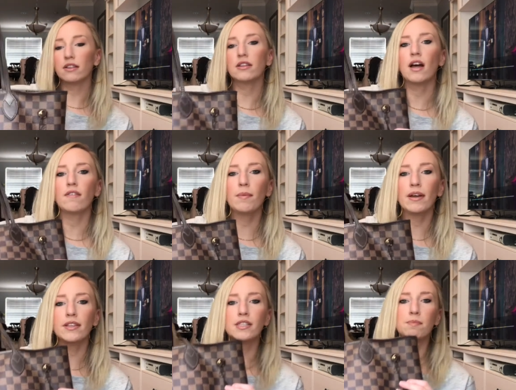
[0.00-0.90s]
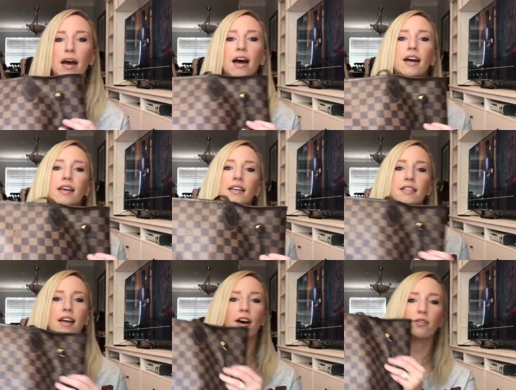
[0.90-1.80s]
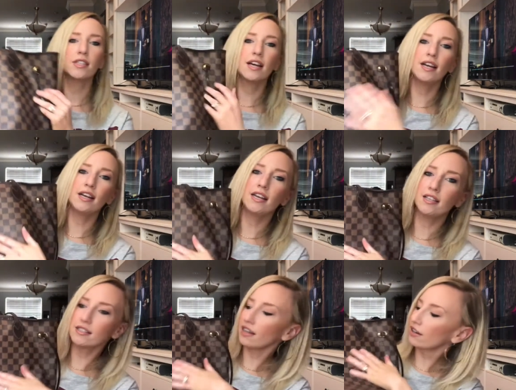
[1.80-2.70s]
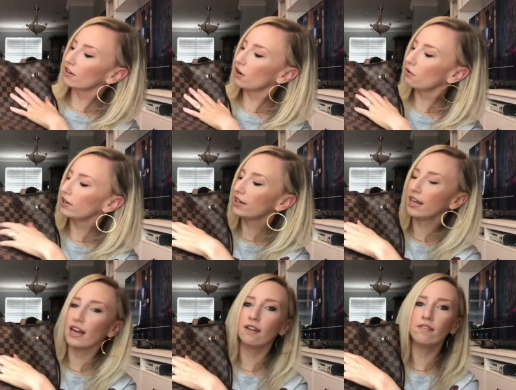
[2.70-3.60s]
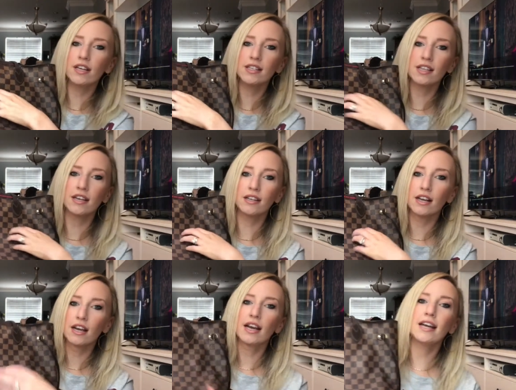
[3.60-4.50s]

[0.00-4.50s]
love about this bag is the outside is like a coated canvas and